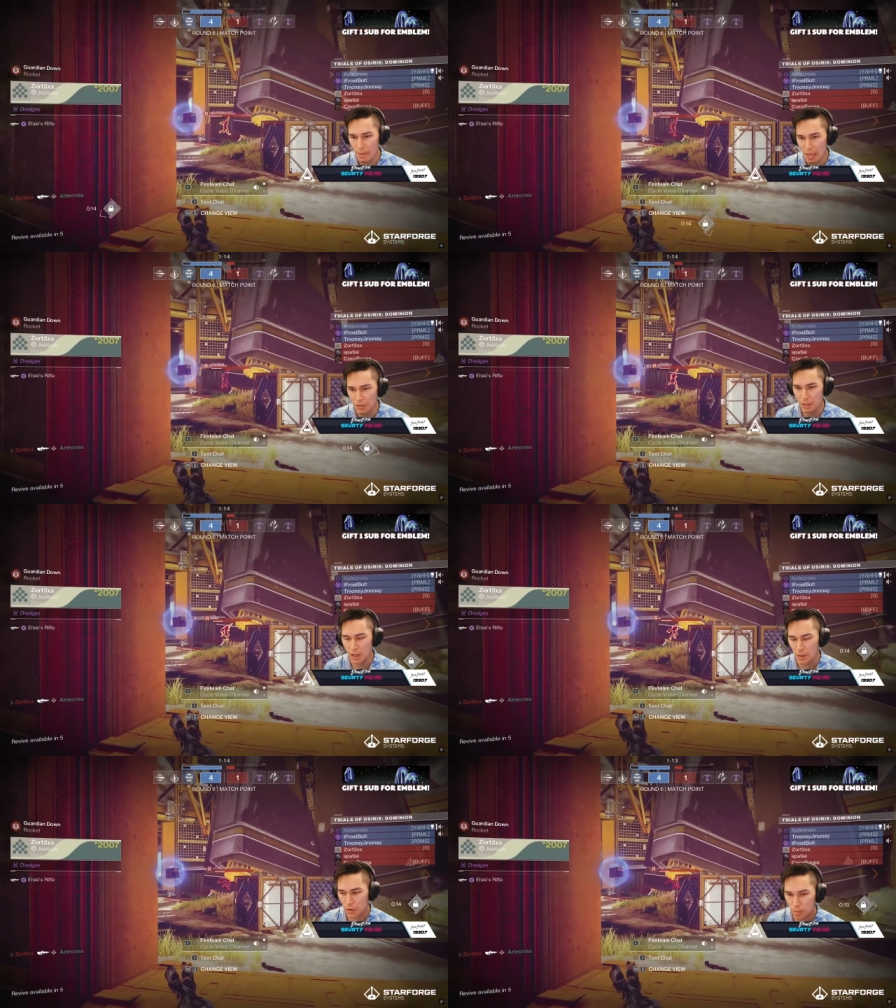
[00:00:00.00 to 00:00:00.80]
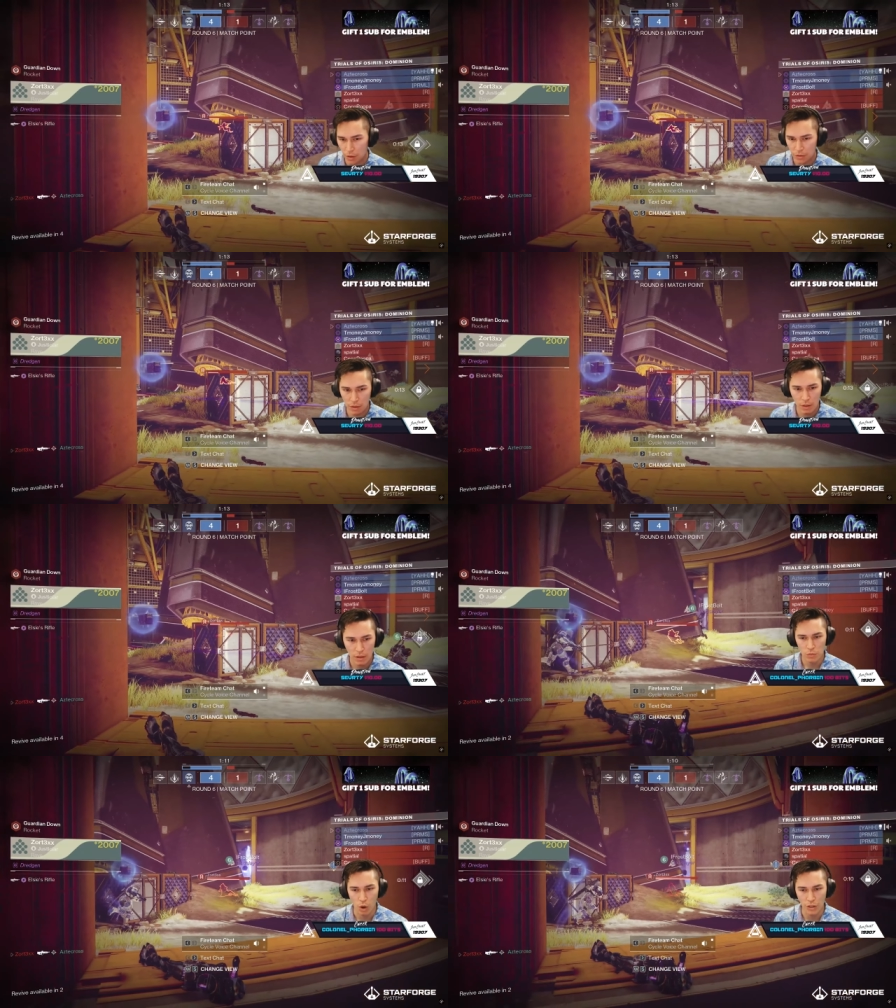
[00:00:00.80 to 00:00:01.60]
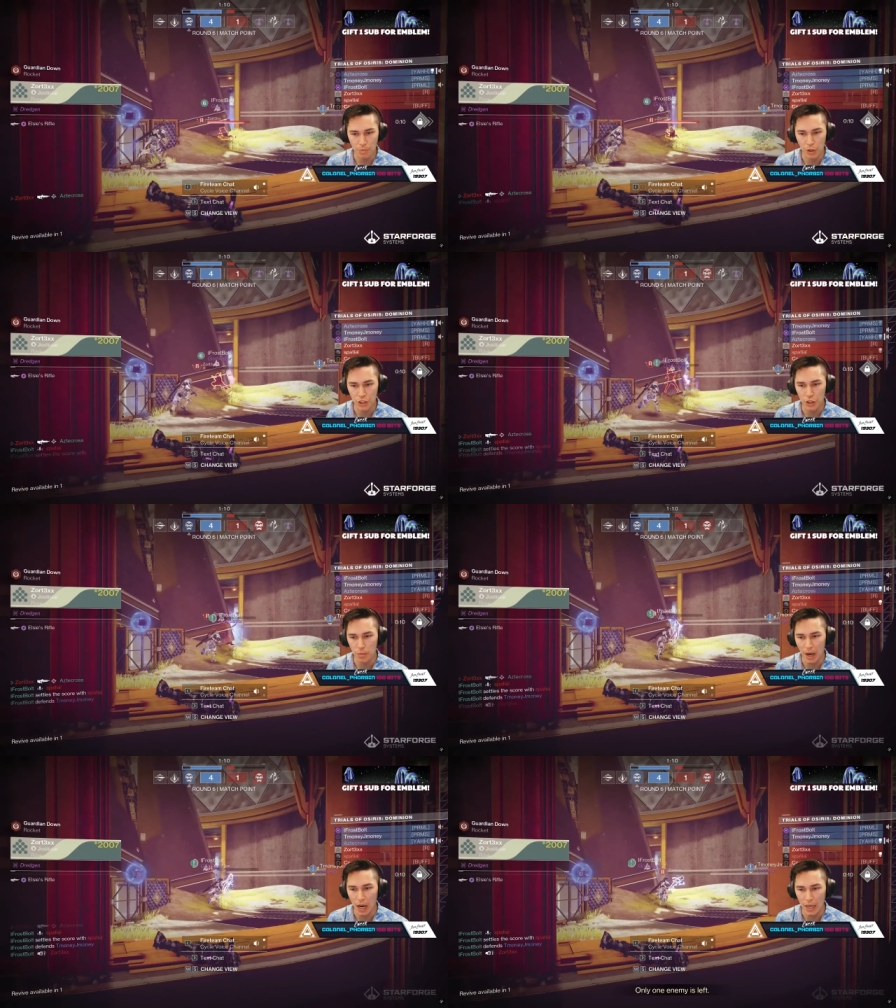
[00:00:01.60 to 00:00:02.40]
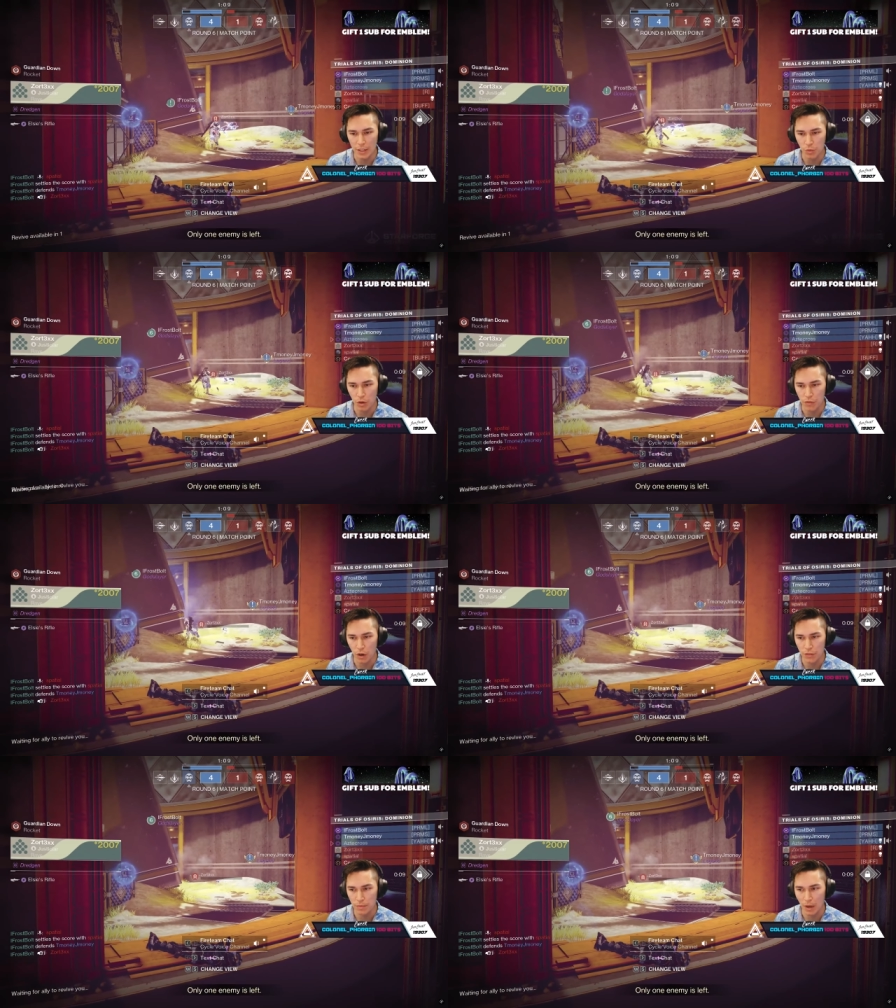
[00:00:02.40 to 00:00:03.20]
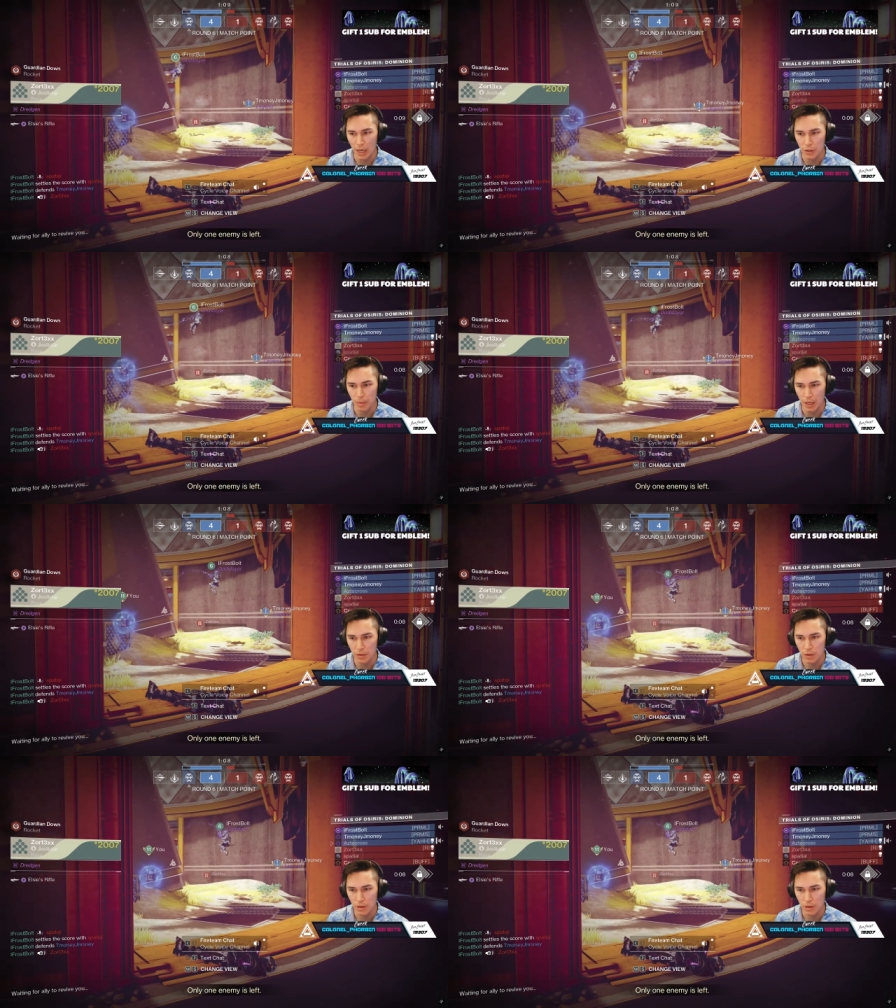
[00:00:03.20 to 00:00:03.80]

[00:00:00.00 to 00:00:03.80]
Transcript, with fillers: me with the LC. Two birds. One's pushing you behind as well, Frost. Behind you, behind